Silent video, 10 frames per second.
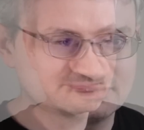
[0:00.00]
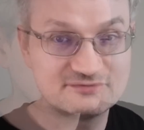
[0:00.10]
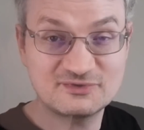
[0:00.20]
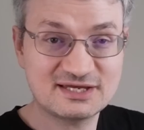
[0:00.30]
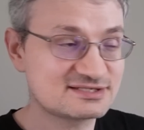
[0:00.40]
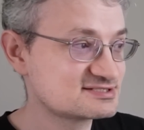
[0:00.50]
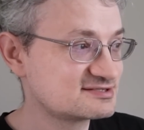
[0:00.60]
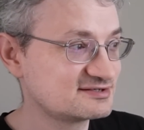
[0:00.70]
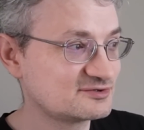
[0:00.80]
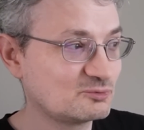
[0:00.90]
In
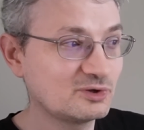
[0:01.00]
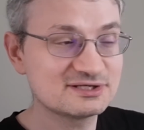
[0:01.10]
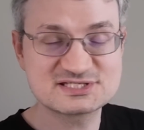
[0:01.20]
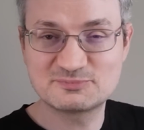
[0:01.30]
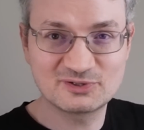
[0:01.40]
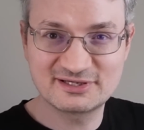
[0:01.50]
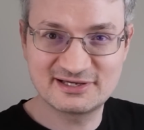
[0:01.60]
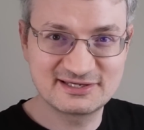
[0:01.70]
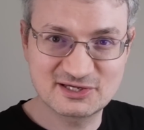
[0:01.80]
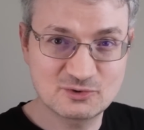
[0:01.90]
fact, the
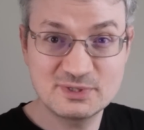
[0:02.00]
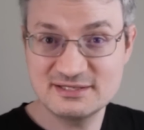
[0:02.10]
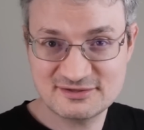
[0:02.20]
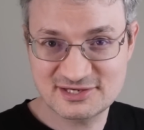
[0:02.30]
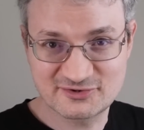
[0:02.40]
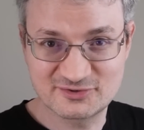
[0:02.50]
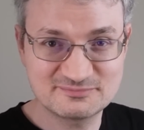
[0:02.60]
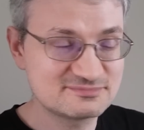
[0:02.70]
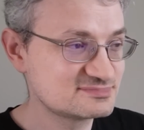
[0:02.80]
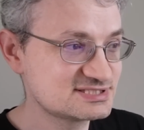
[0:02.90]
Wallace-Bolyai-Gerwien
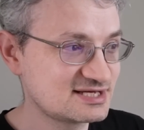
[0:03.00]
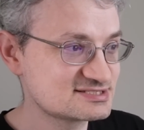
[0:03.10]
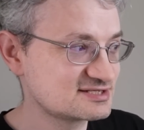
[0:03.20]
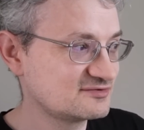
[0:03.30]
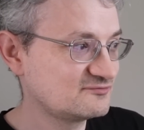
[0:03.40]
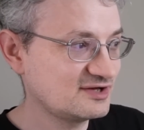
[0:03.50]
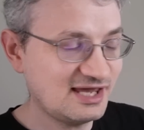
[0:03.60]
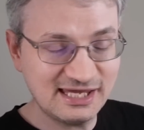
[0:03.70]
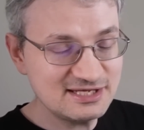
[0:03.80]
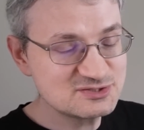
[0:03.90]
theorem says that for
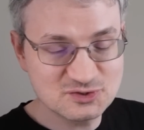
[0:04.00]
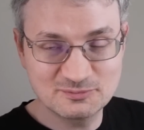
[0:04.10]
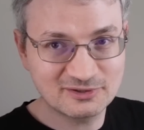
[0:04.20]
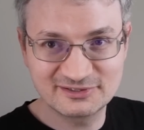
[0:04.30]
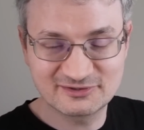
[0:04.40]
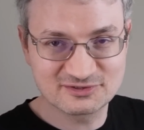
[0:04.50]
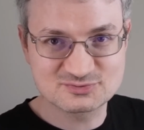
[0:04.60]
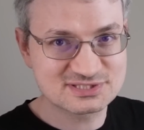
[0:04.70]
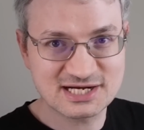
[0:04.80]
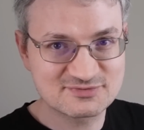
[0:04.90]
any two
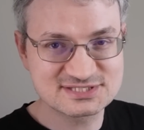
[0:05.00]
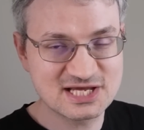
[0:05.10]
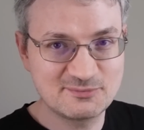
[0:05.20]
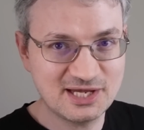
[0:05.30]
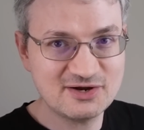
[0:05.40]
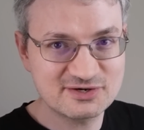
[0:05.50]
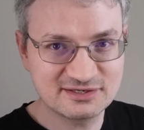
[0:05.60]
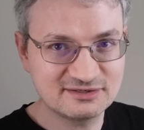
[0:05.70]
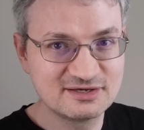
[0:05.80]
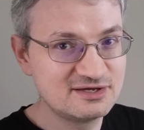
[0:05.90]
polygons which have the same
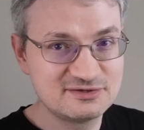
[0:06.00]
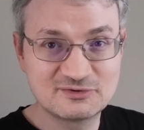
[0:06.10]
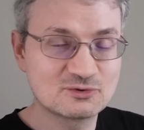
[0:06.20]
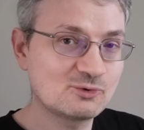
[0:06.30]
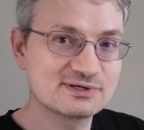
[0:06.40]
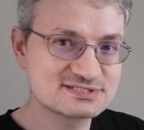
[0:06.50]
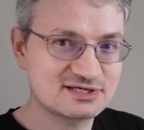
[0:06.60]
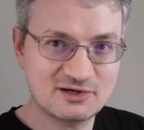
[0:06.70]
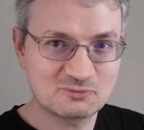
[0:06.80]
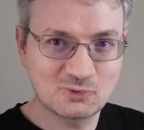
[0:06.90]
area, you can always
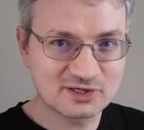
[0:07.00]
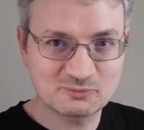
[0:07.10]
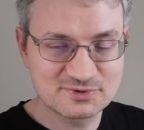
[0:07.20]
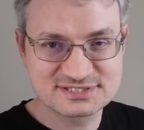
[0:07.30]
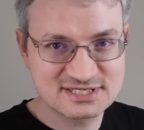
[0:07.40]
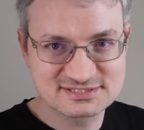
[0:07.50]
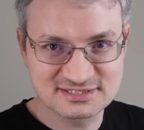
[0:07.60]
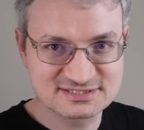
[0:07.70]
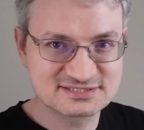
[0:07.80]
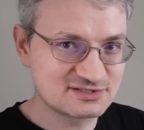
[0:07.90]
cut one up with
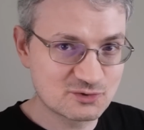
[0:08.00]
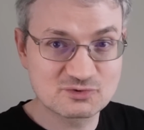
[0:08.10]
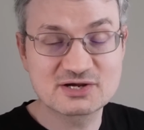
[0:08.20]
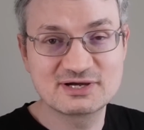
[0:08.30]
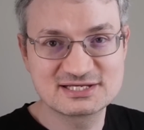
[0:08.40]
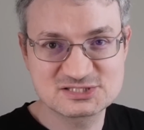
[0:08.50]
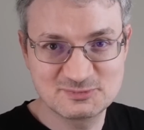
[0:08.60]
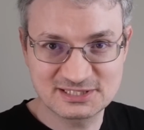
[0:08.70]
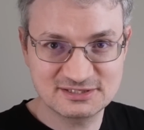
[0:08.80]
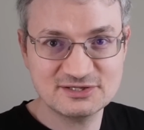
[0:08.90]
scissors and rearrange to
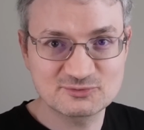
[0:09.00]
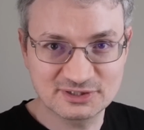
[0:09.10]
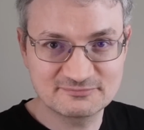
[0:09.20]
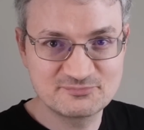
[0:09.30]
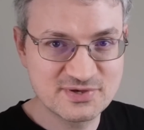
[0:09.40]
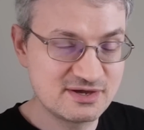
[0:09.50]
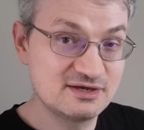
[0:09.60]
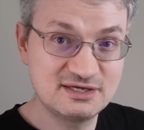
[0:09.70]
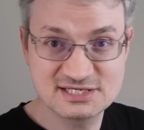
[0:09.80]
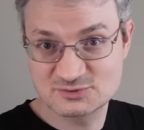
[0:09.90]
make the other one.
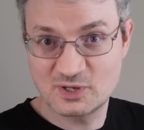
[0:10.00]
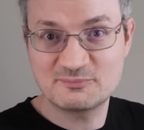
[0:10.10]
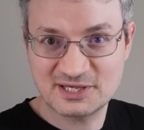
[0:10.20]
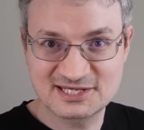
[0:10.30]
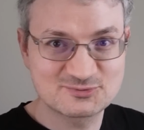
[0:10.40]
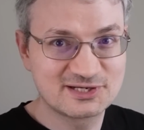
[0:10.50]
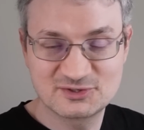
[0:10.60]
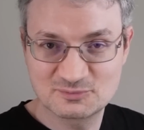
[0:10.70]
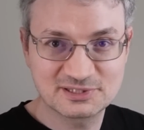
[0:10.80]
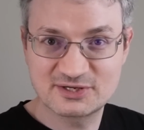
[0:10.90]
Here's a webpage where
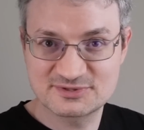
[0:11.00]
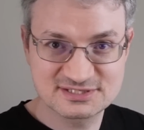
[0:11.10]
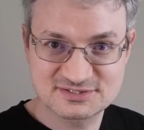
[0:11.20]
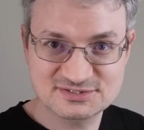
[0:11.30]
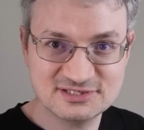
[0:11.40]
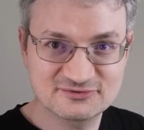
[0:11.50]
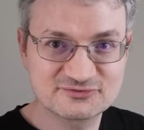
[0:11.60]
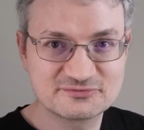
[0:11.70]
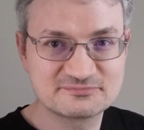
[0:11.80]
you can play with this yourself.